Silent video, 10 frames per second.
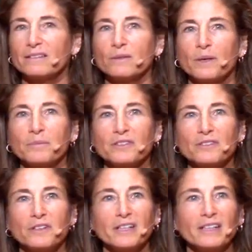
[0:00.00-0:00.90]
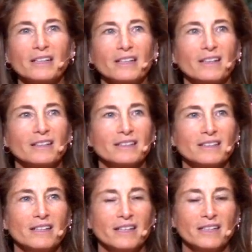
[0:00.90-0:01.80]
So I'm starting
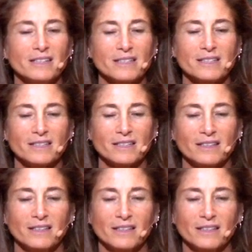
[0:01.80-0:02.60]
tonight's